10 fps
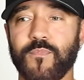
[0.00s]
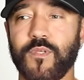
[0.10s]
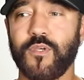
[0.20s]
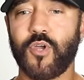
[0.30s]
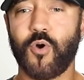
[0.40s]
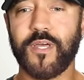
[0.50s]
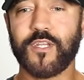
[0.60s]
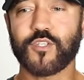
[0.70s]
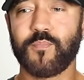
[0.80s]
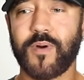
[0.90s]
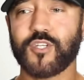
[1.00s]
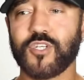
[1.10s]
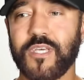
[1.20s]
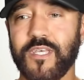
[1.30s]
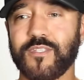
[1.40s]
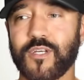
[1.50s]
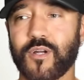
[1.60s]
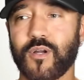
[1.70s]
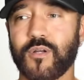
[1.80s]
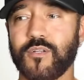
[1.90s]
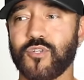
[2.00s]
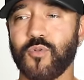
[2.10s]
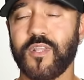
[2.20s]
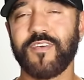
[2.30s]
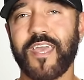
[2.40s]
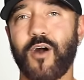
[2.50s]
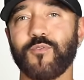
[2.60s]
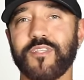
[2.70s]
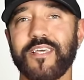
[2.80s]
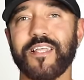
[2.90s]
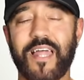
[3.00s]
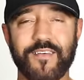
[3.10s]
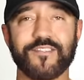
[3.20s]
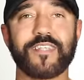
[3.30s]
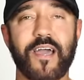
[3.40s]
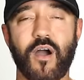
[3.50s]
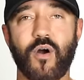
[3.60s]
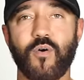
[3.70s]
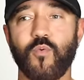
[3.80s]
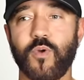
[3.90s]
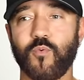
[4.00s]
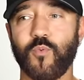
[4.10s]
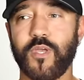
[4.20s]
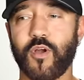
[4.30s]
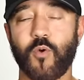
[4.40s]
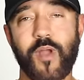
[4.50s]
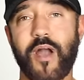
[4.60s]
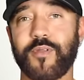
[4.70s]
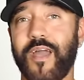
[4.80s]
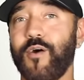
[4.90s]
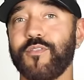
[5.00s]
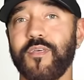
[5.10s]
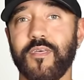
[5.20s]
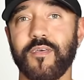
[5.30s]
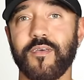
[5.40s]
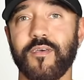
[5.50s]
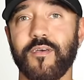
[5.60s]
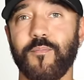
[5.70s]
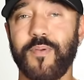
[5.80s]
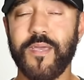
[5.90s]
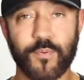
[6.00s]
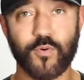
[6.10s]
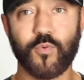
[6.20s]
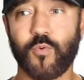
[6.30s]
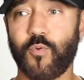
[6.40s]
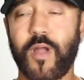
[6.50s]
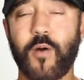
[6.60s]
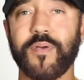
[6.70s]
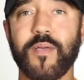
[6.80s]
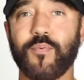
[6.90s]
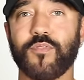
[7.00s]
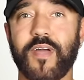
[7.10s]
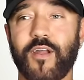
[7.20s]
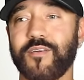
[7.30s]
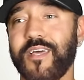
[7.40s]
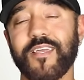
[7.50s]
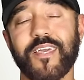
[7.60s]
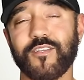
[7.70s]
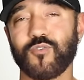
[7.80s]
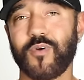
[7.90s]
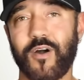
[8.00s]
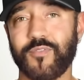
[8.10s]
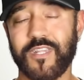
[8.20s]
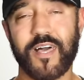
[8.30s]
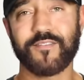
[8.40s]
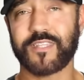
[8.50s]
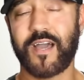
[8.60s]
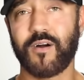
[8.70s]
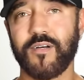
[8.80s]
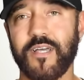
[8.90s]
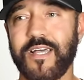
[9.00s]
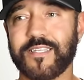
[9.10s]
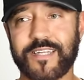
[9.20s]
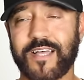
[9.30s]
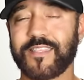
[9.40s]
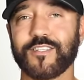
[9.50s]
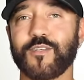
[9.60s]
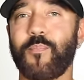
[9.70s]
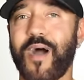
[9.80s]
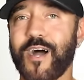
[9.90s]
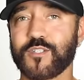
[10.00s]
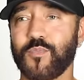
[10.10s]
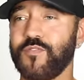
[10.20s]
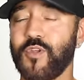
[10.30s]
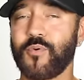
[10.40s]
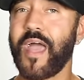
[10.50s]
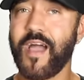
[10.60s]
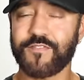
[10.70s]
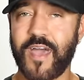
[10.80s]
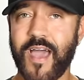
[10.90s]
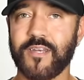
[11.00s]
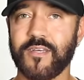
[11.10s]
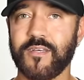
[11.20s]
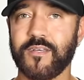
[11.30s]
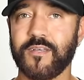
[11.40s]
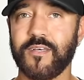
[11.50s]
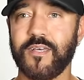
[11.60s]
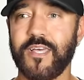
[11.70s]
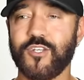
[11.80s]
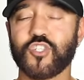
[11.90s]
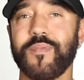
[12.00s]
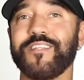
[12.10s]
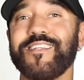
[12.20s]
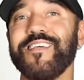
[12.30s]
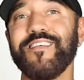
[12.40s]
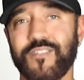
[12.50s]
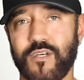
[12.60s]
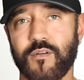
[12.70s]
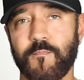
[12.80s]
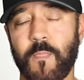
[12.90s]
You know, it is much easier to live a healthy lifestyle when we're around healthy people, when we're around people that are dedicated to a healthy lifestyle. It's not that it's impossible if you don't have that, it just makes it easier.